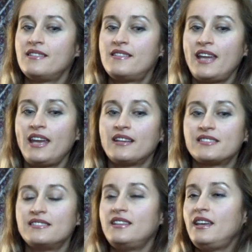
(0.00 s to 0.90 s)
things
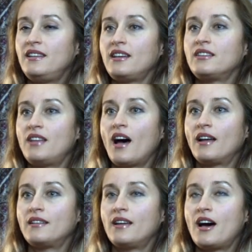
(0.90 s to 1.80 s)
needing
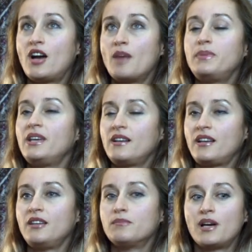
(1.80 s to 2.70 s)
done are appearing
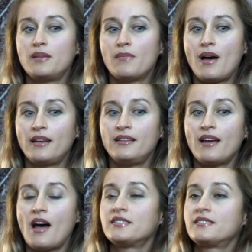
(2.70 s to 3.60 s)
in my mind
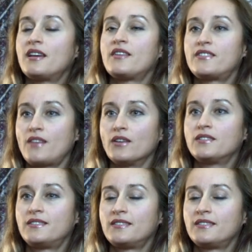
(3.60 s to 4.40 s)
as a thought.